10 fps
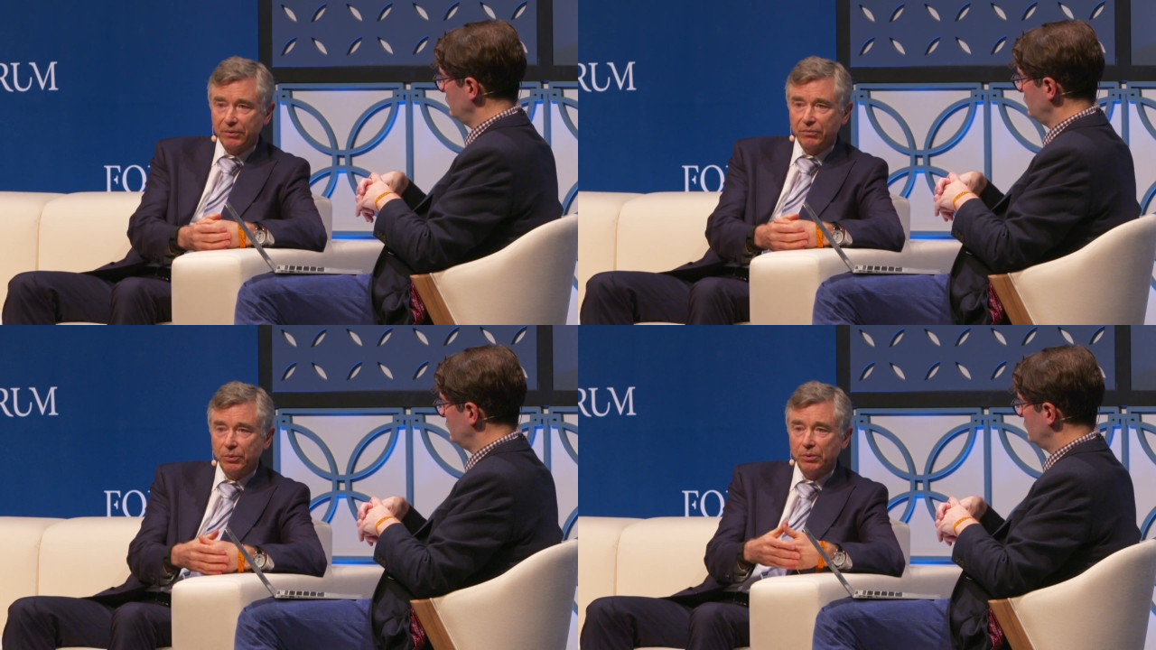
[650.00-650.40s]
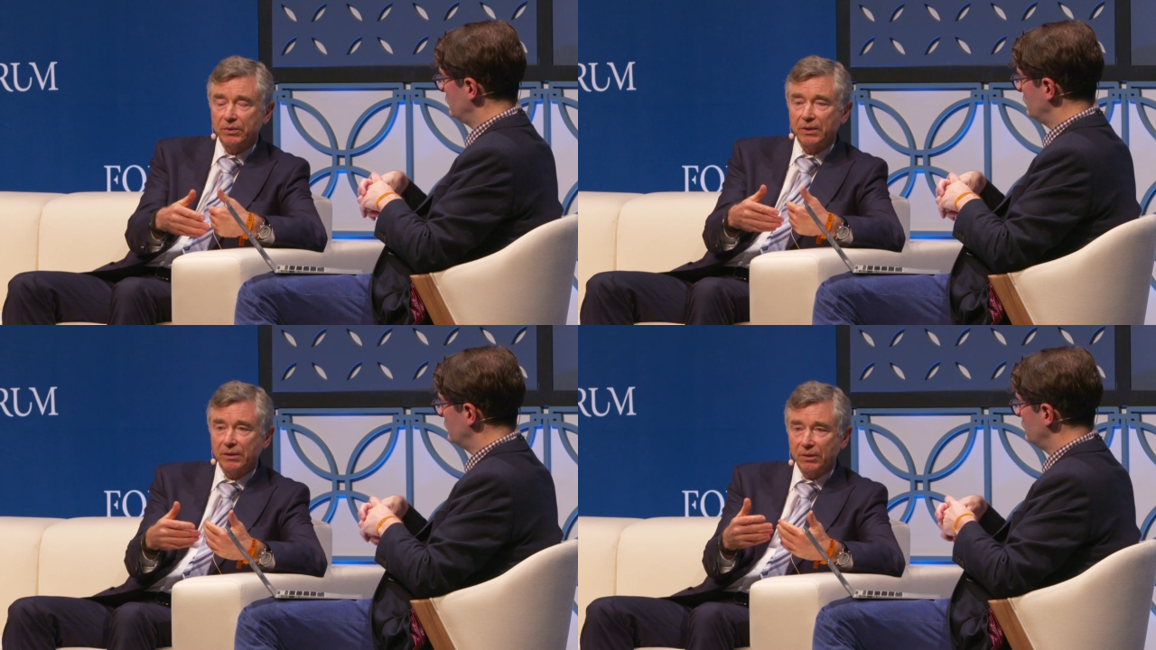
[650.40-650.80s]
Speaker 1: the
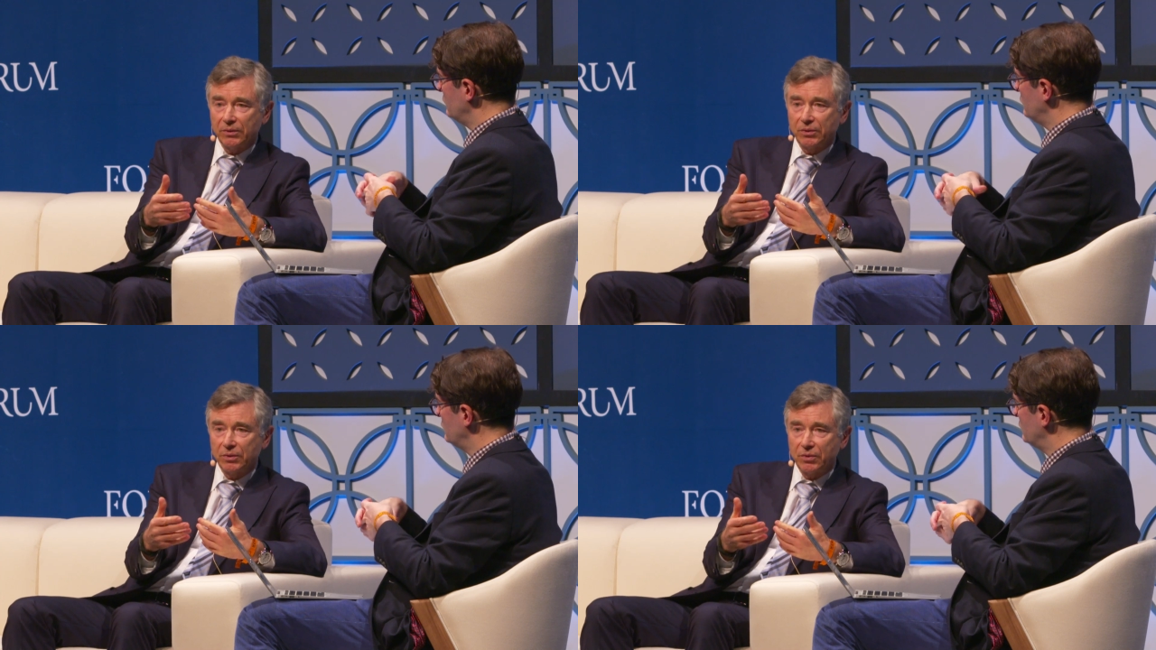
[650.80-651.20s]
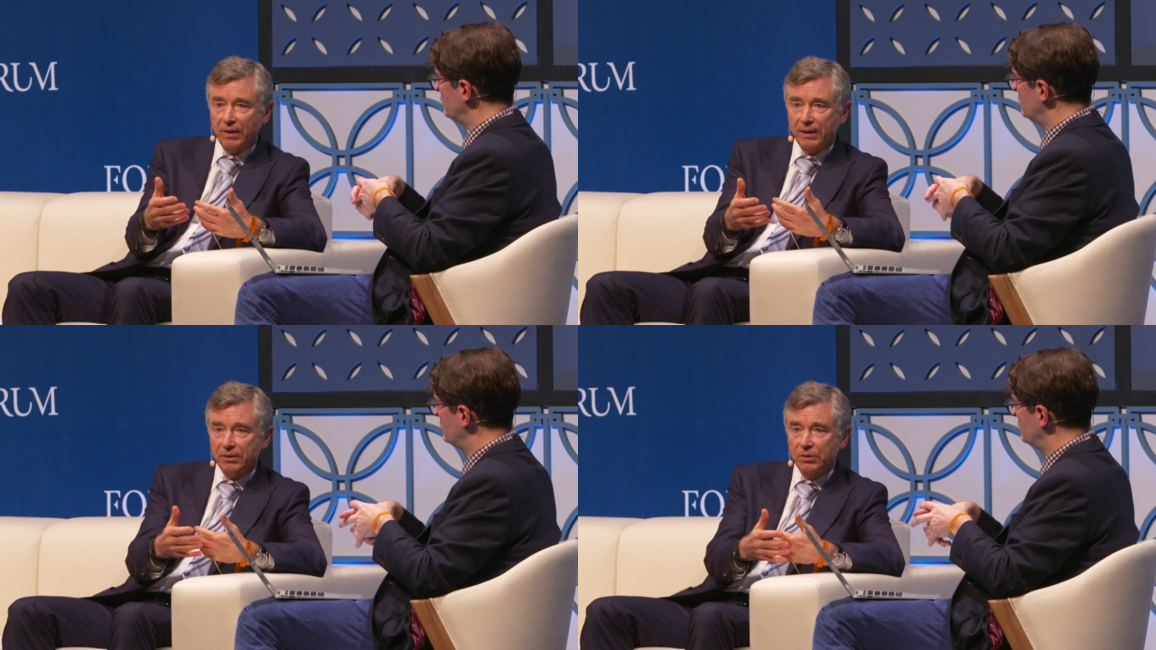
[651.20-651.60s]
rules and also
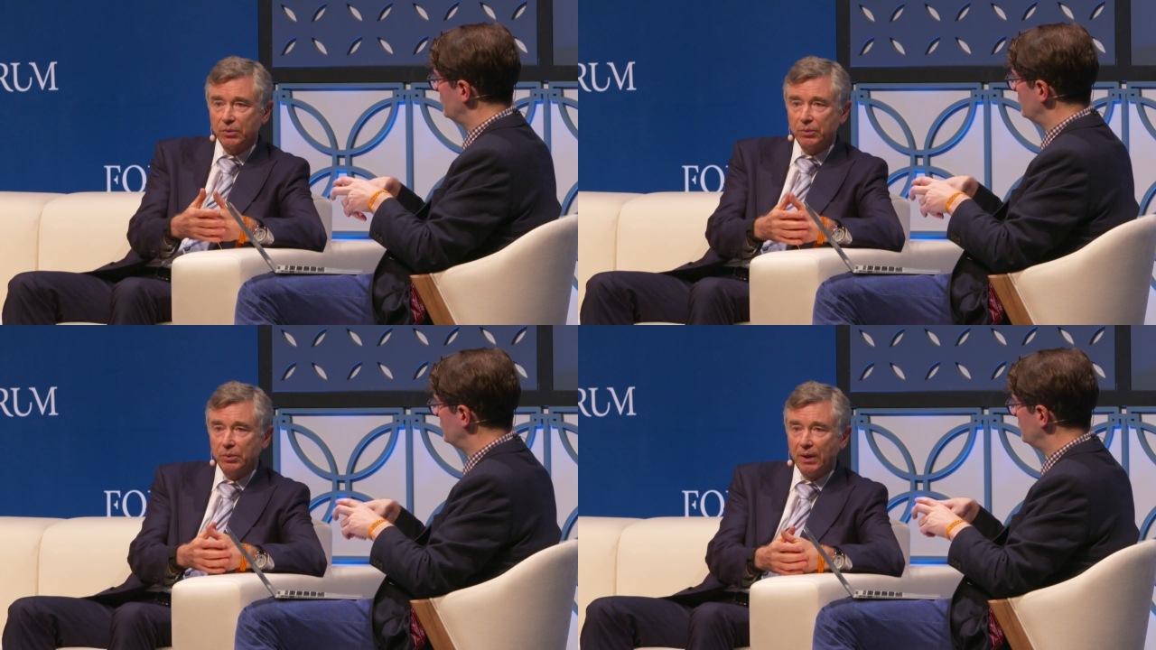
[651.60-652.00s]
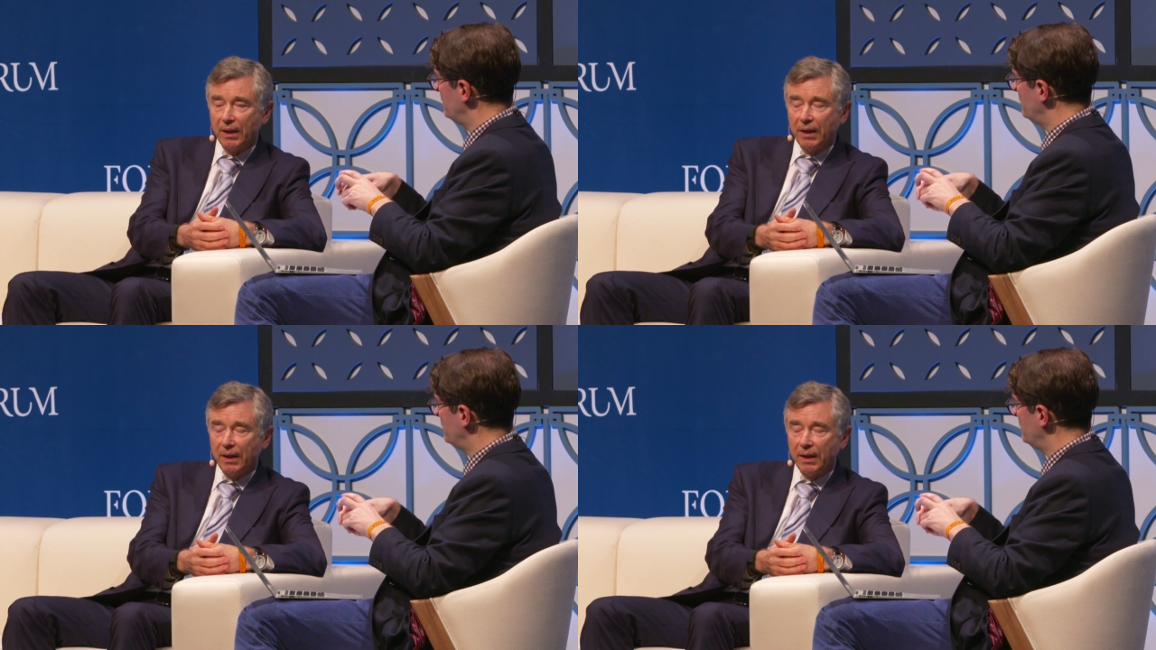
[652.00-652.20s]
try to